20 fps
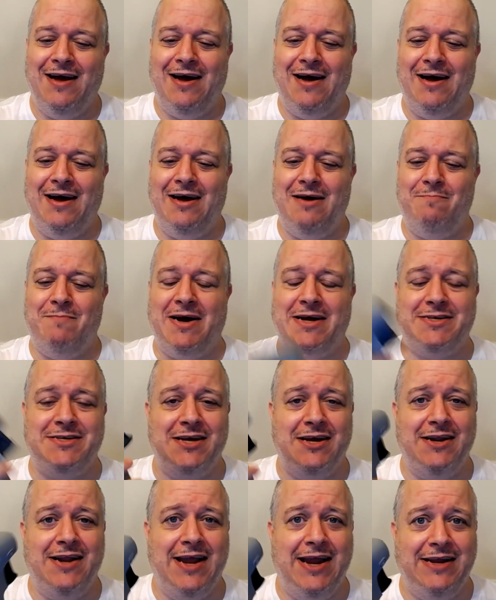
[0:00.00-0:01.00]
my
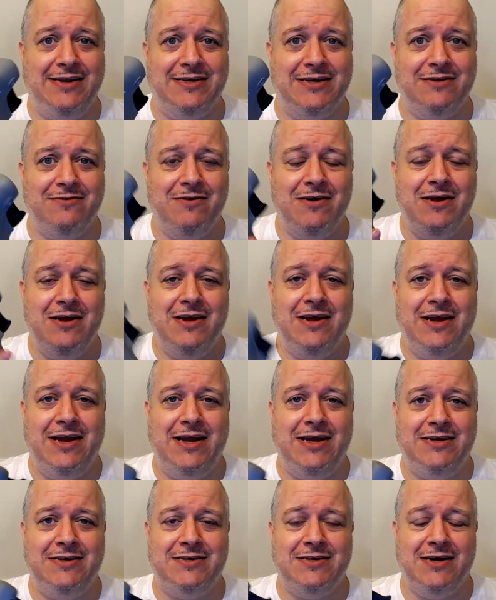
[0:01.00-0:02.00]
son hates it.
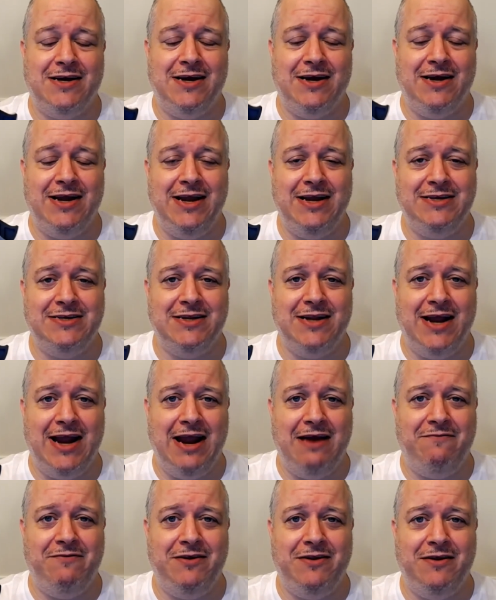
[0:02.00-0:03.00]
He's an
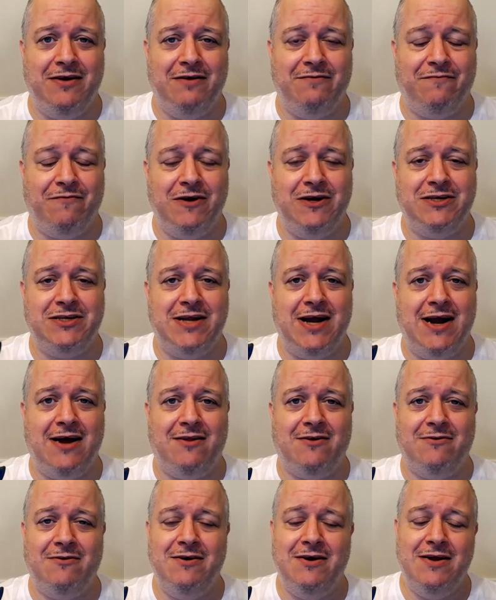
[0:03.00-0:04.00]
avid
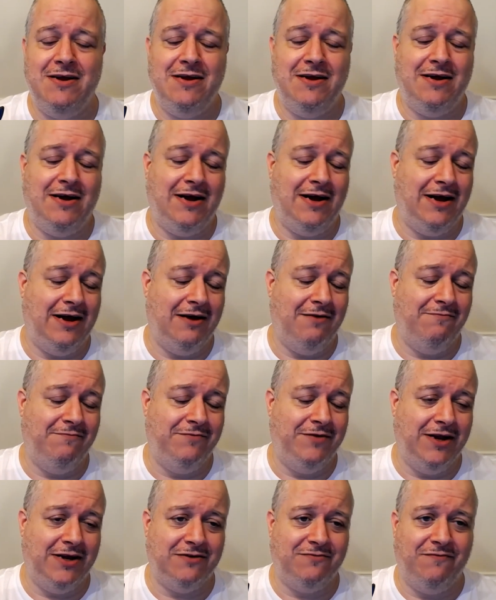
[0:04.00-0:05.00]
freestyler.
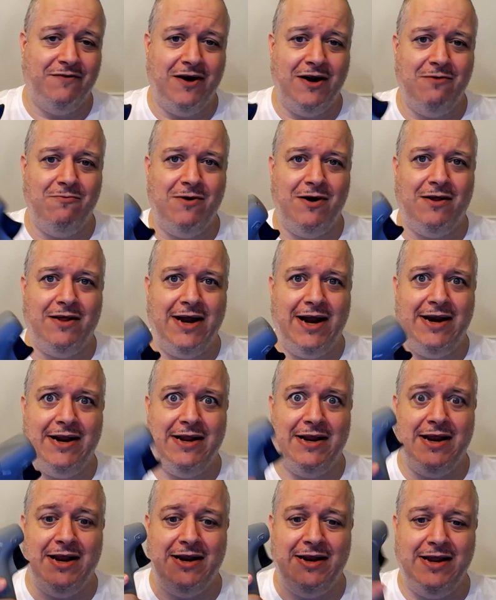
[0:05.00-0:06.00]
Does very well at it,
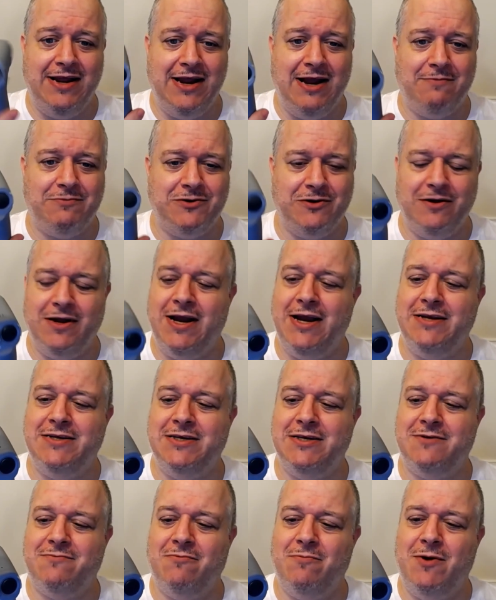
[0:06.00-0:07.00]
and he absolutely hates
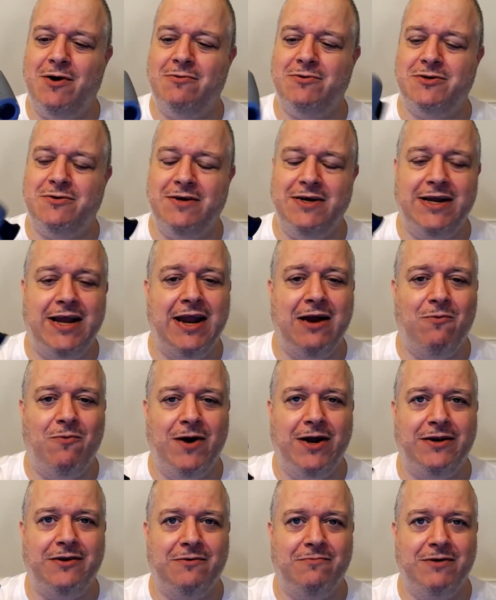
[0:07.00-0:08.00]
this remote, so he can't
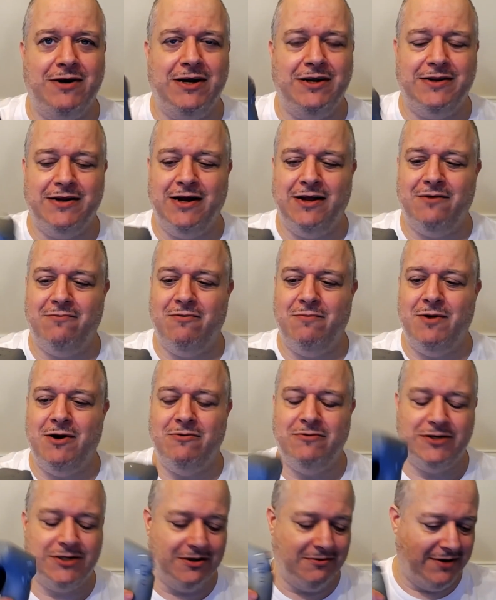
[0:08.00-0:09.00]
wait till we get the other remote
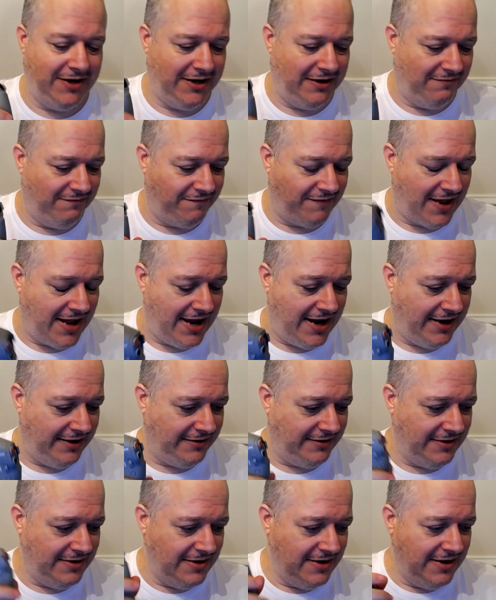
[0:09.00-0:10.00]
so he can fly it
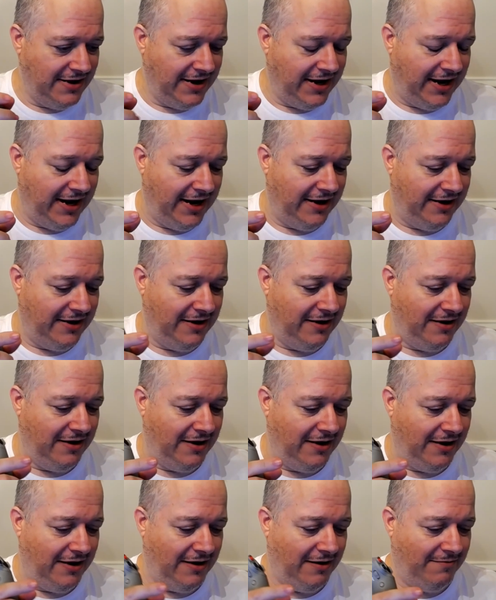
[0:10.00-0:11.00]
in
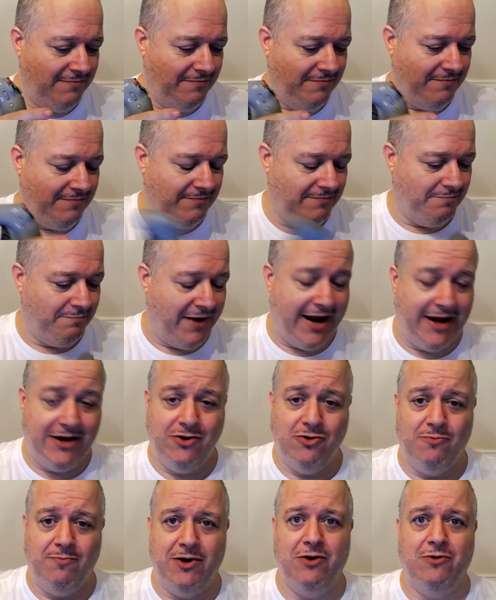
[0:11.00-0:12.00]

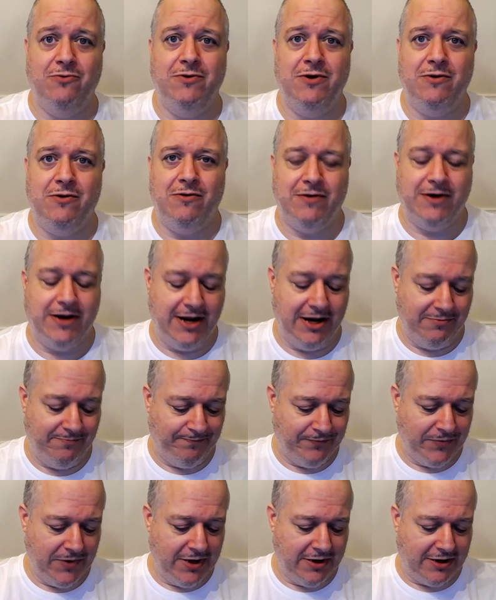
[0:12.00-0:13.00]
manual mode, okay?
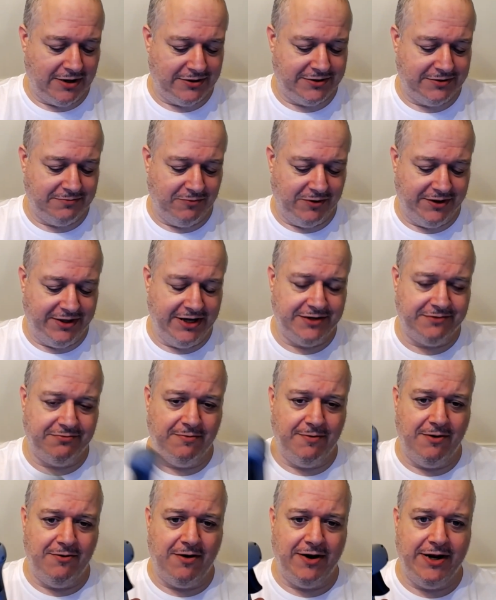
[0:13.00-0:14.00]
Because with this
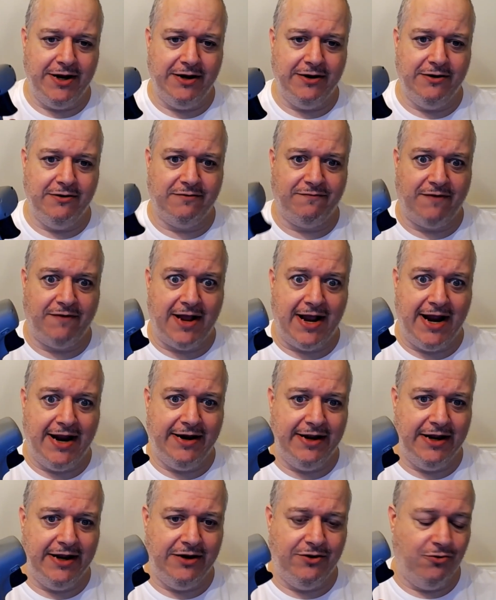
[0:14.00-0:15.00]
remote, all you can do is fly it
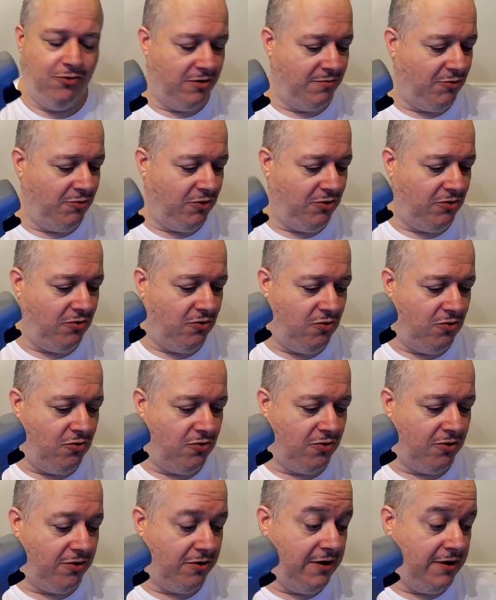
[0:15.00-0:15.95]
in normal or